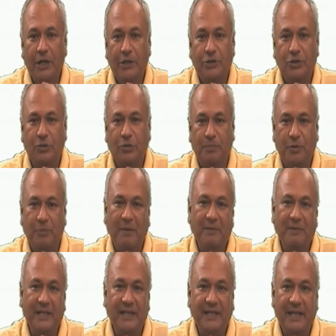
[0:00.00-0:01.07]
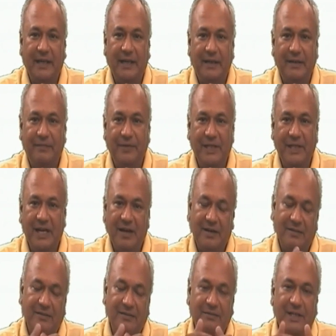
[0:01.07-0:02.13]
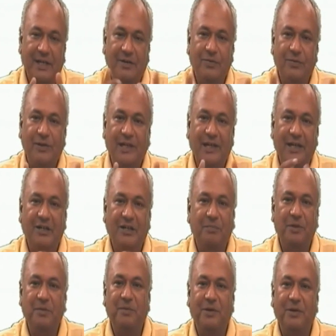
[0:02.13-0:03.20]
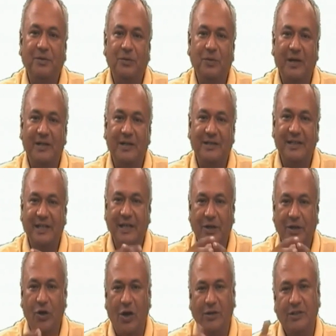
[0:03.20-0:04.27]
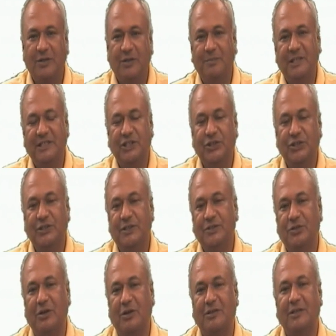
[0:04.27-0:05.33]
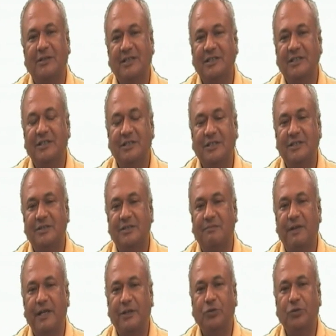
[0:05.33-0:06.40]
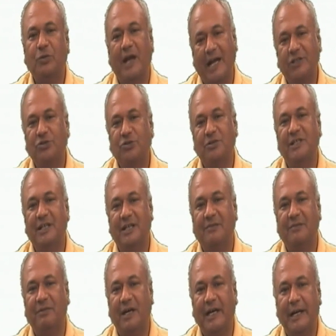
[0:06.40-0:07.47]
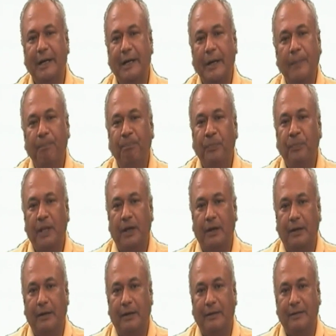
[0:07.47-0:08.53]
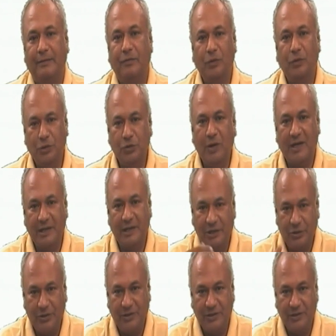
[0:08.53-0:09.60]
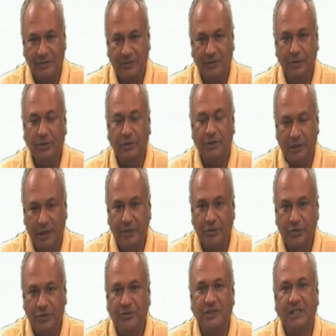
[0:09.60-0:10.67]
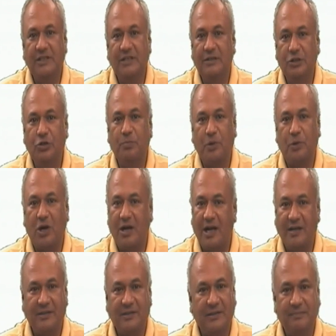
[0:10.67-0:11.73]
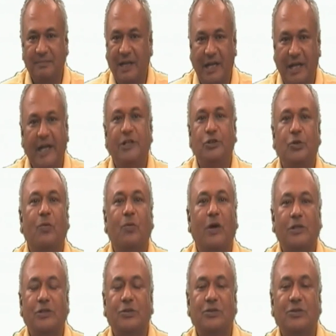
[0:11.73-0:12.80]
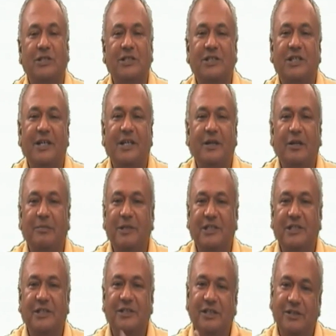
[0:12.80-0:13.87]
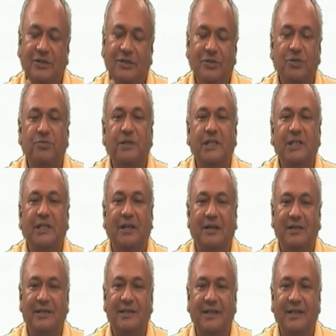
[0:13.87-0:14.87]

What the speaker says: So probably we are looking at the people who are taking long-term decisions, or the decisions where you actually require, you are introducing new product, and so on. So such kind of decisions usually are